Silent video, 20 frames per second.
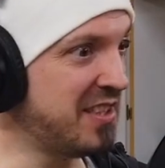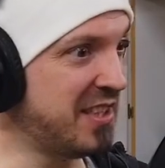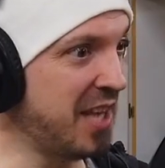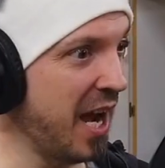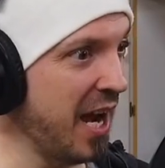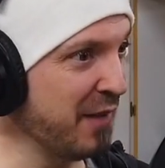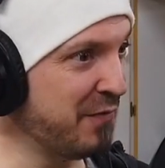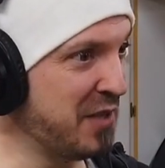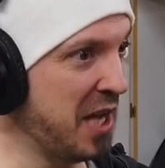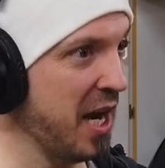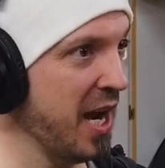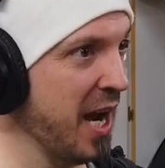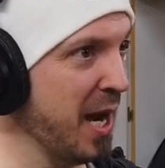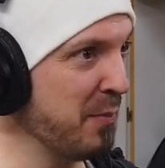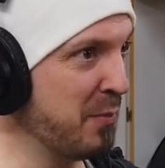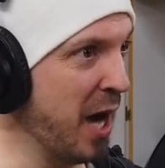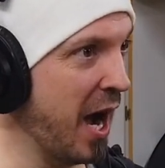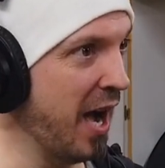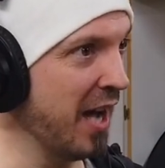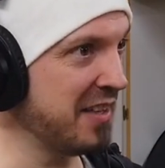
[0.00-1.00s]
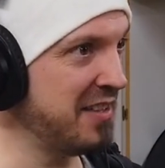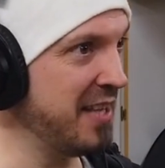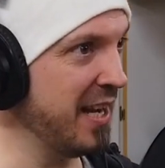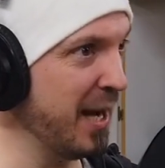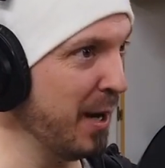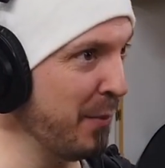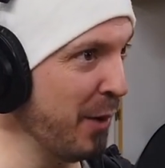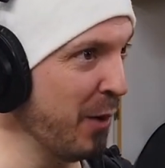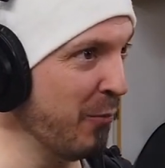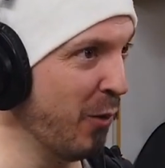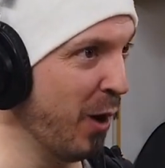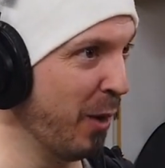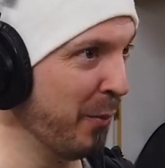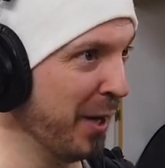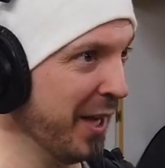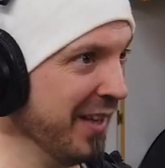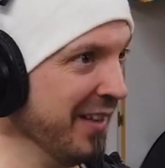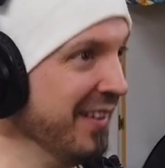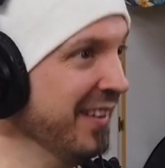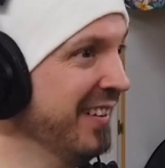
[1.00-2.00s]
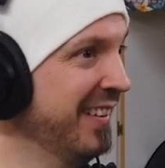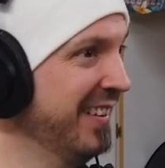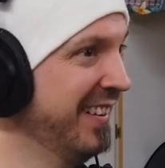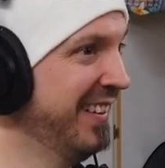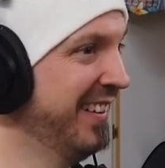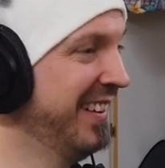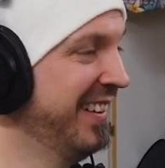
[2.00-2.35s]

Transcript: My saved game, god damn it, woman!